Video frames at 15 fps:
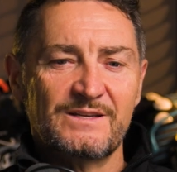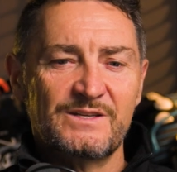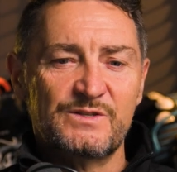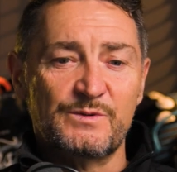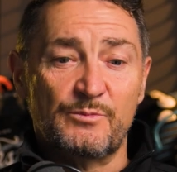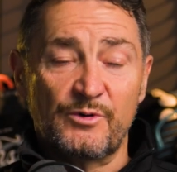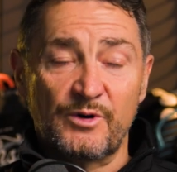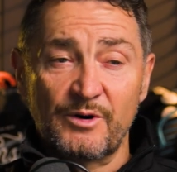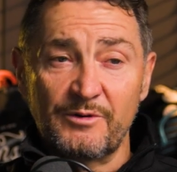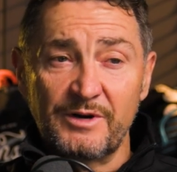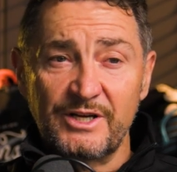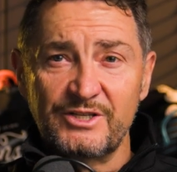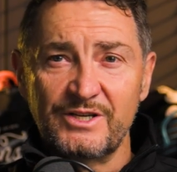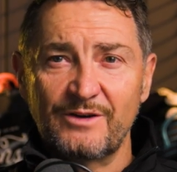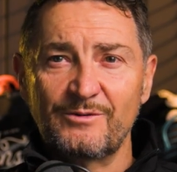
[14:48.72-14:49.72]

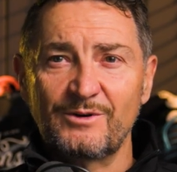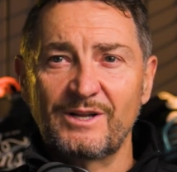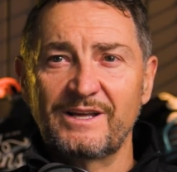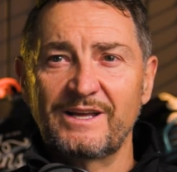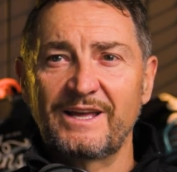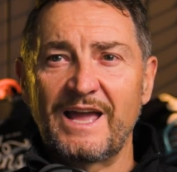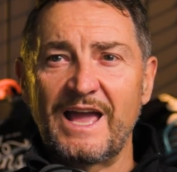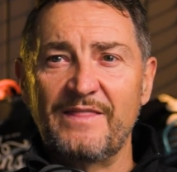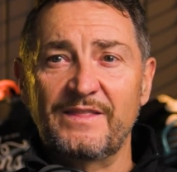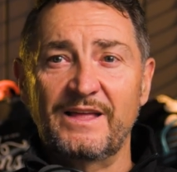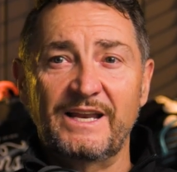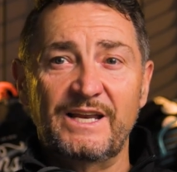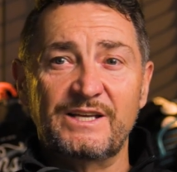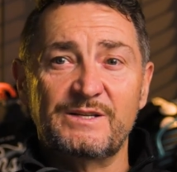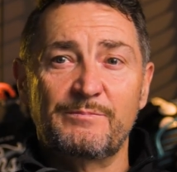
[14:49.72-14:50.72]
Sabruri generally, and
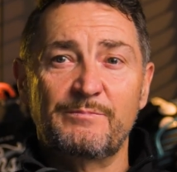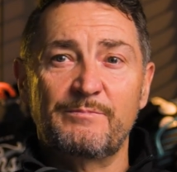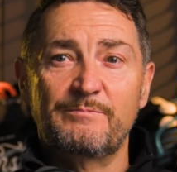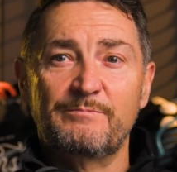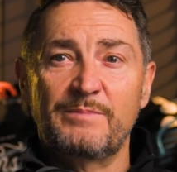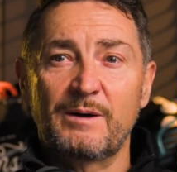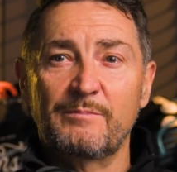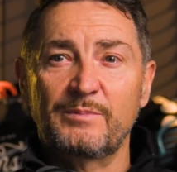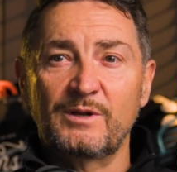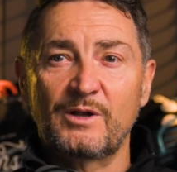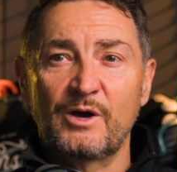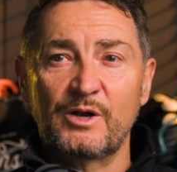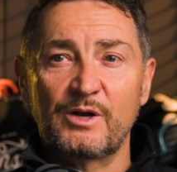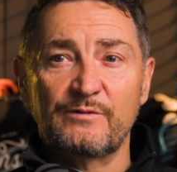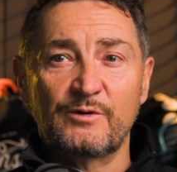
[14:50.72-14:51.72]
then into
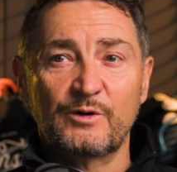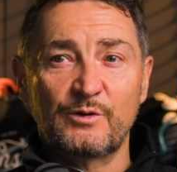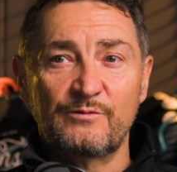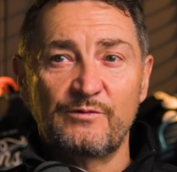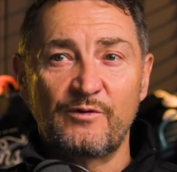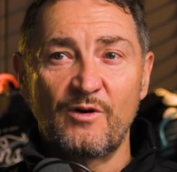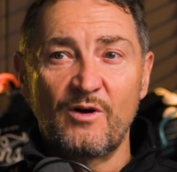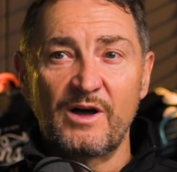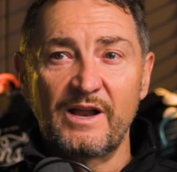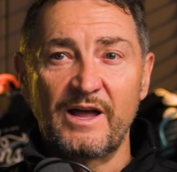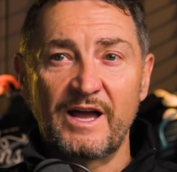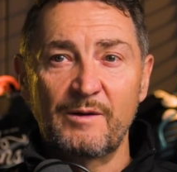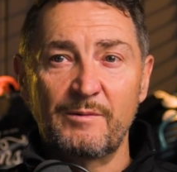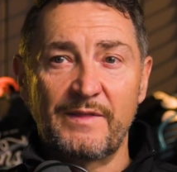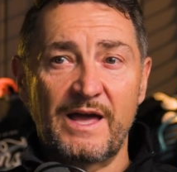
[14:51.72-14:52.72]
Pamplona for Good
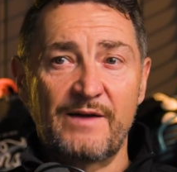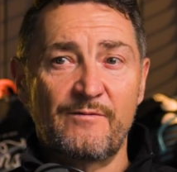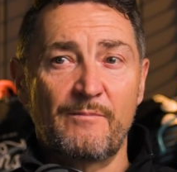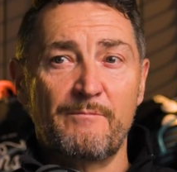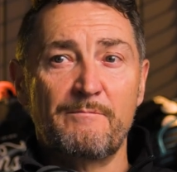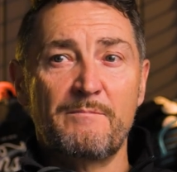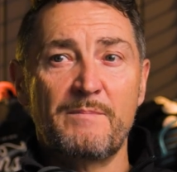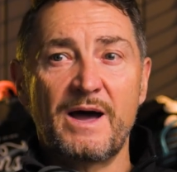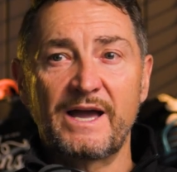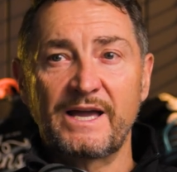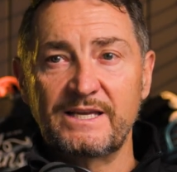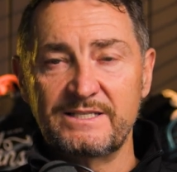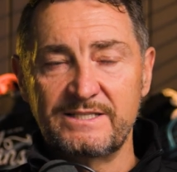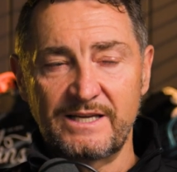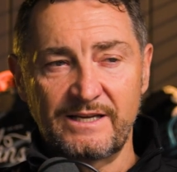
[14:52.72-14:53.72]
Friday, where they have
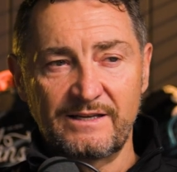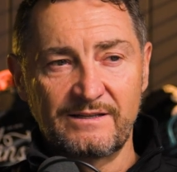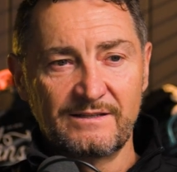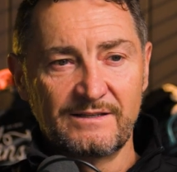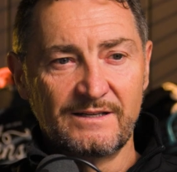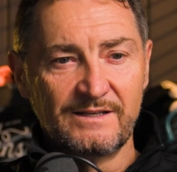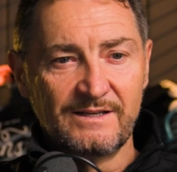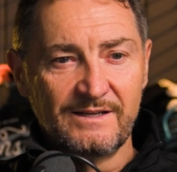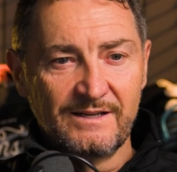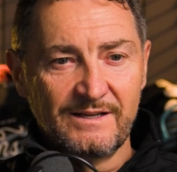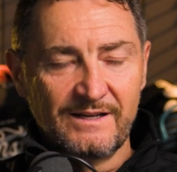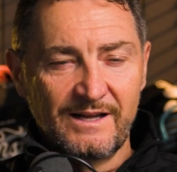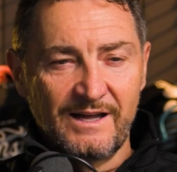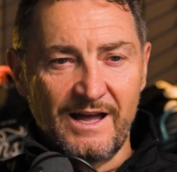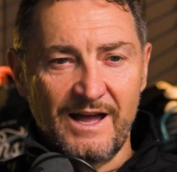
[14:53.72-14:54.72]
amazing
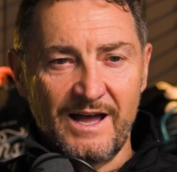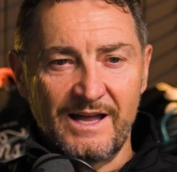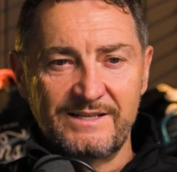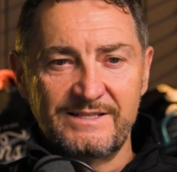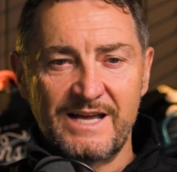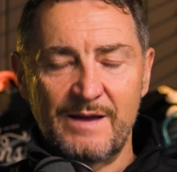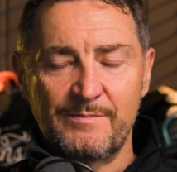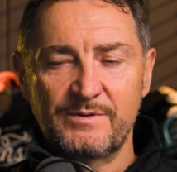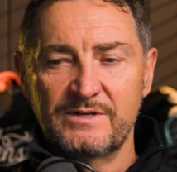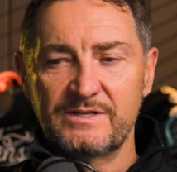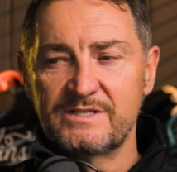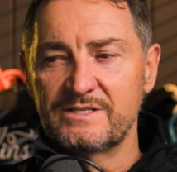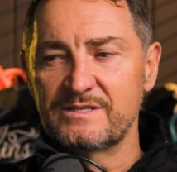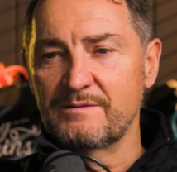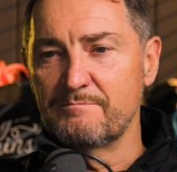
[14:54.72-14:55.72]

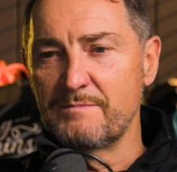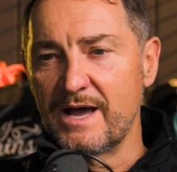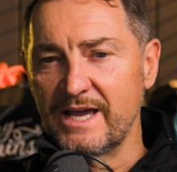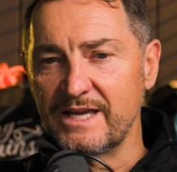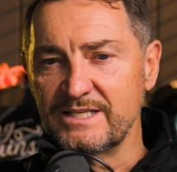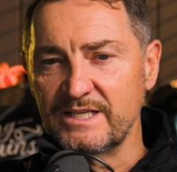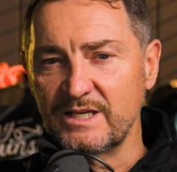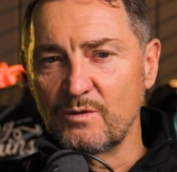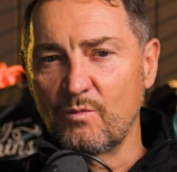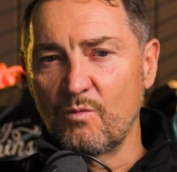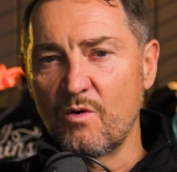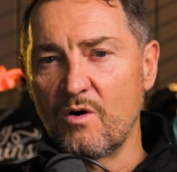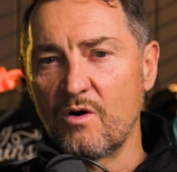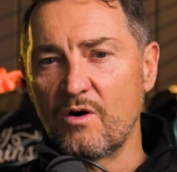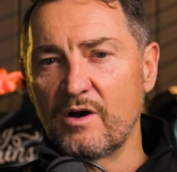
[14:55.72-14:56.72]
tapas, amazing
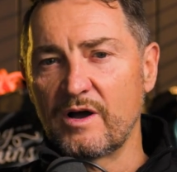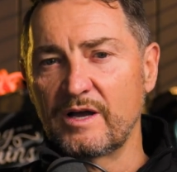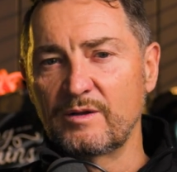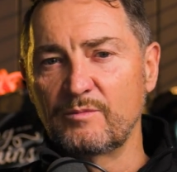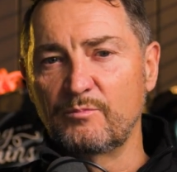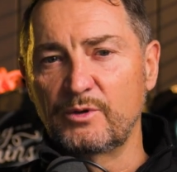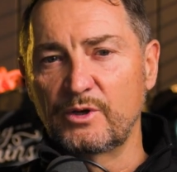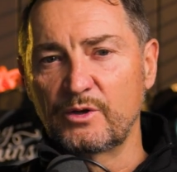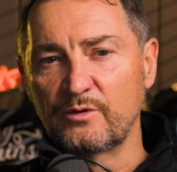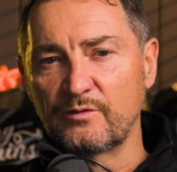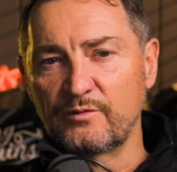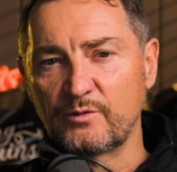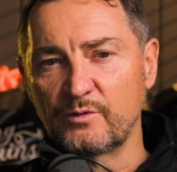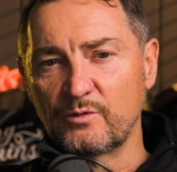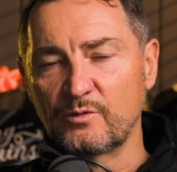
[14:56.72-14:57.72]
wine,
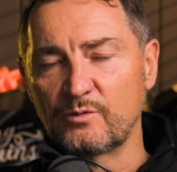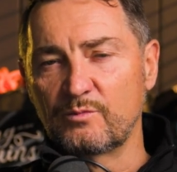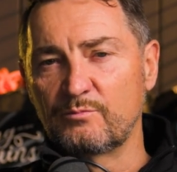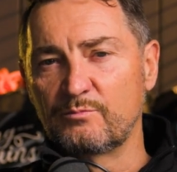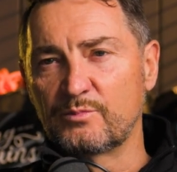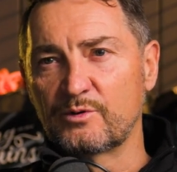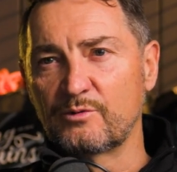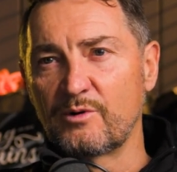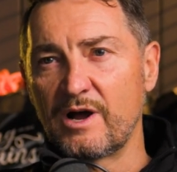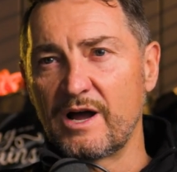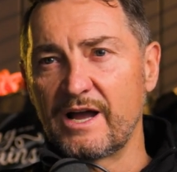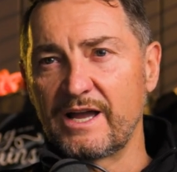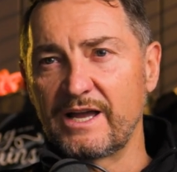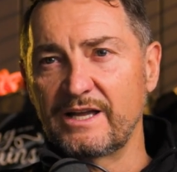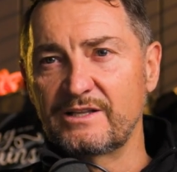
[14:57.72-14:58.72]
beautiful
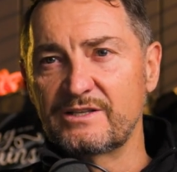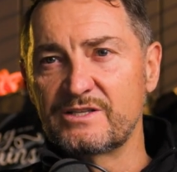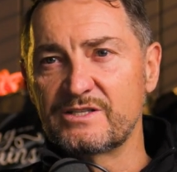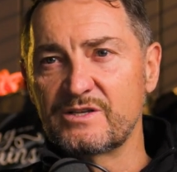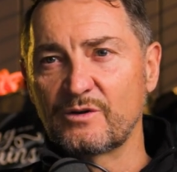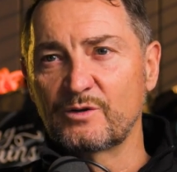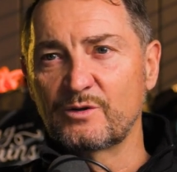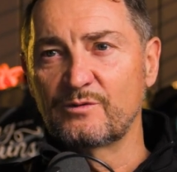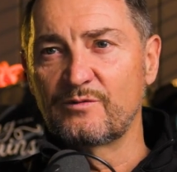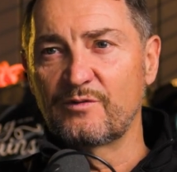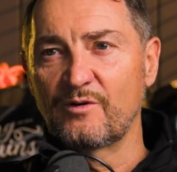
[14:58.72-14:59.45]
parades on Good